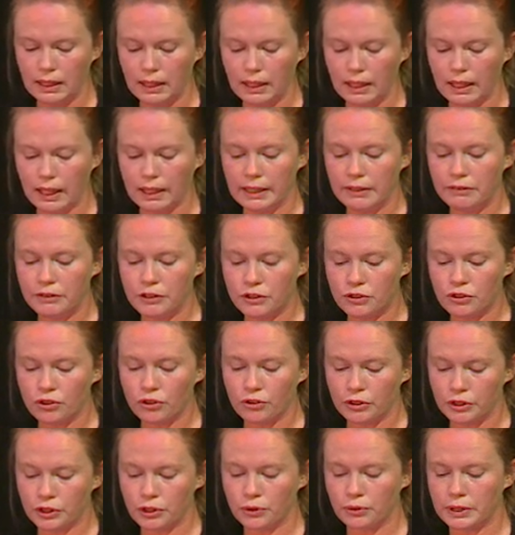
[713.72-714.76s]
And if you draw
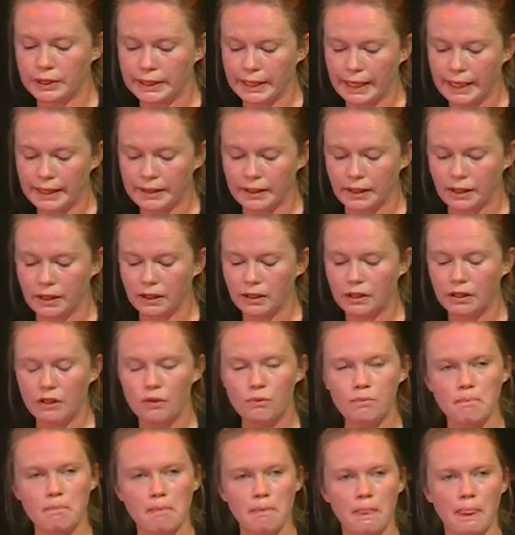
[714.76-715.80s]
it all together,
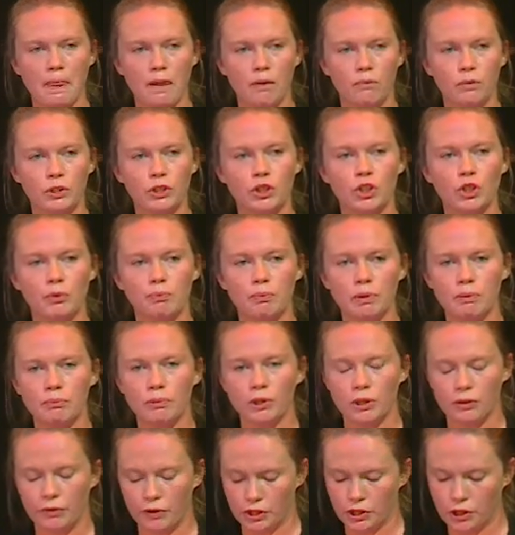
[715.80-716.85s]
we should be
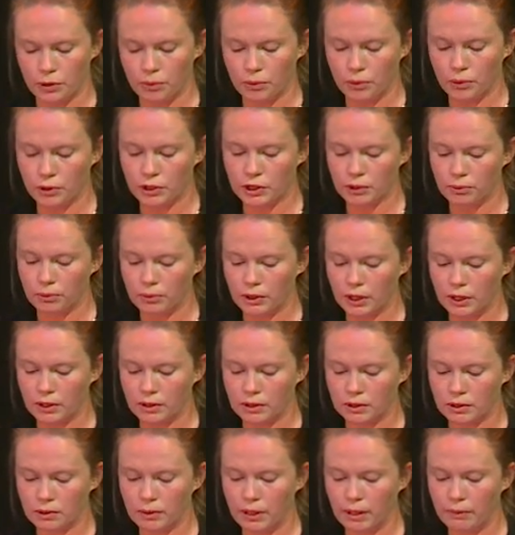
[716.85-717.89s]
moving towards a
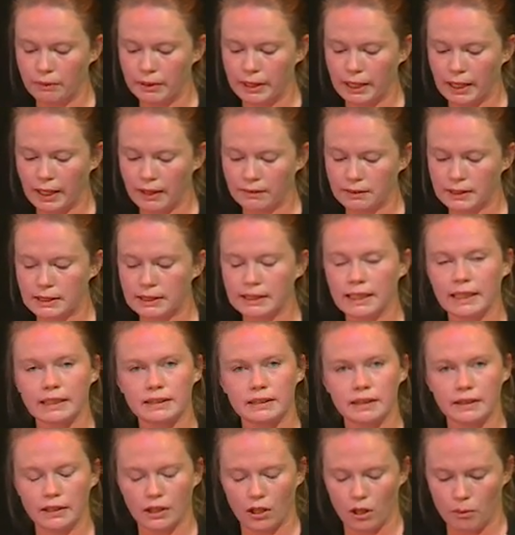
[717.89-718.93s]
world where we have
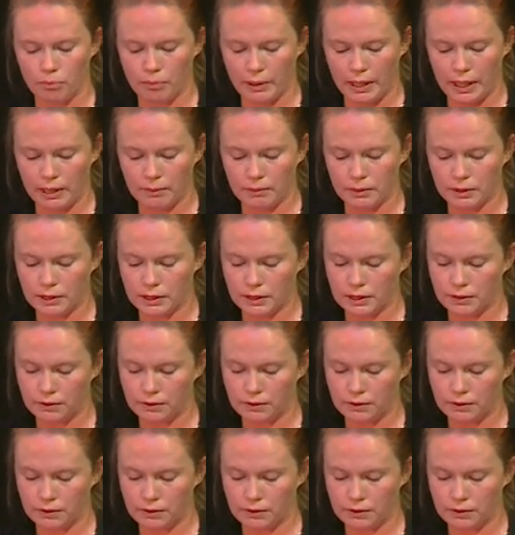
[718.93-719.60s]
state-of-the-art payments